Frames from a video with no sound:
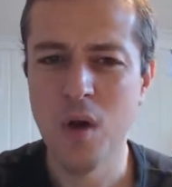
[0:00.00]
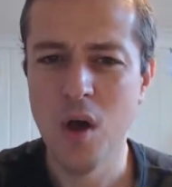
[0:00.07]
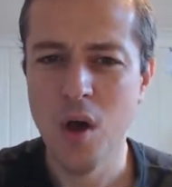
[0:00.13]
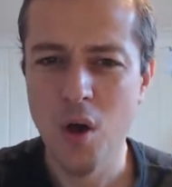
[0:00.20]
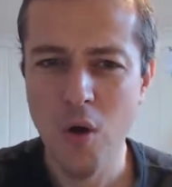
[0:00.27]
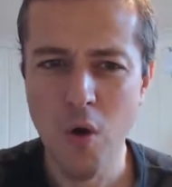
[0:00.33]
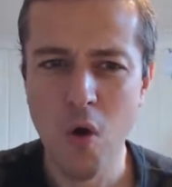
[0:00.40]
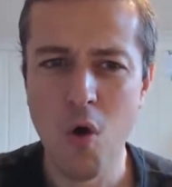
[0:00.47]

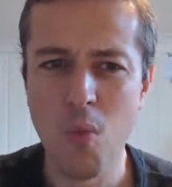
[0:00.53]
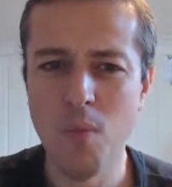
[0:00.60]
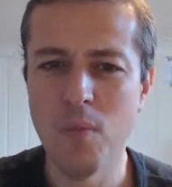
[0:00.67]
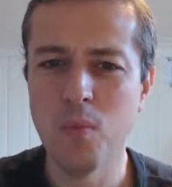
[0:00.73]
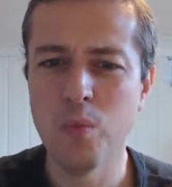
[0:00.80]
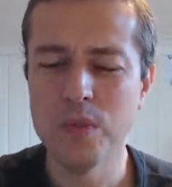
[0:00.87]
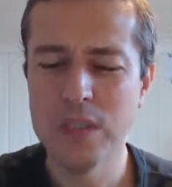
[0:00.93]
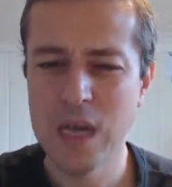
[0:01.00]
home
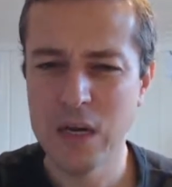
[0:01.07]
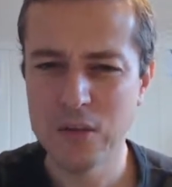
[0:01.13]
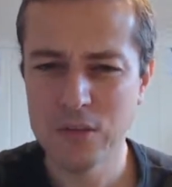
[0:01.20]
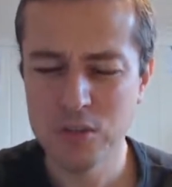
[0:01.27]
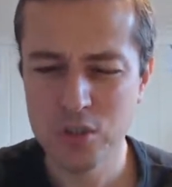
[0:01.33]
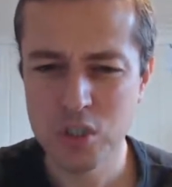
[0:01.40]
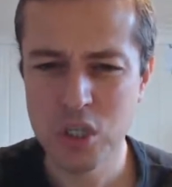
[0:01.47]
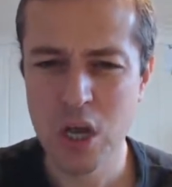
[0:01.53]
without a
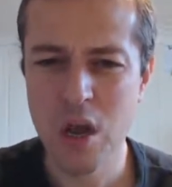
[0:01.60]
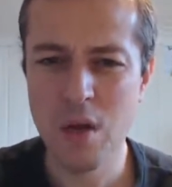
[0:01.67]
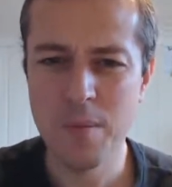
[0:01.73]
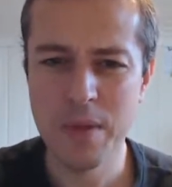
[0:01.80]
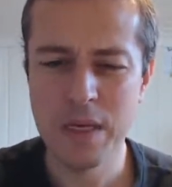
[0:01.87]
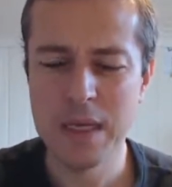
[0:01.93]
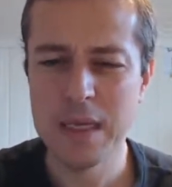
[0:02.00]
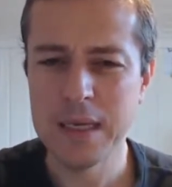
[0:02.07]
job, an
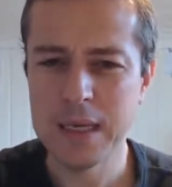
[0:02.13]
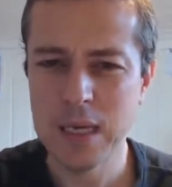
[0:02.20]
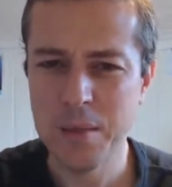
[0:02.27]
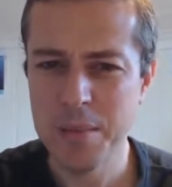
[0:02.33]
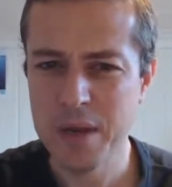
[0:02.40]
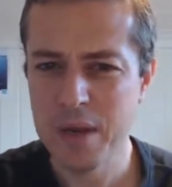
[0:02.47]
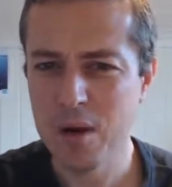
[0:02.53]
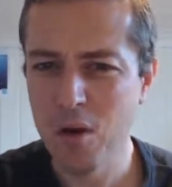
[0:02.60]
income,
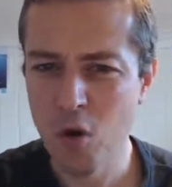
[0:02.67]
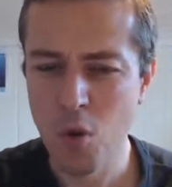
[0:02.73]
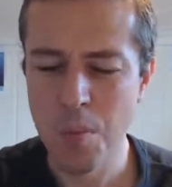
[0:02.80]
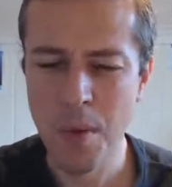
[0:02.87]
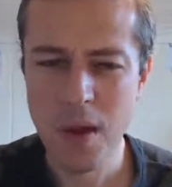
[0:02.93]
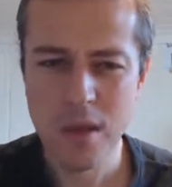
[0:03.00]
and a hope.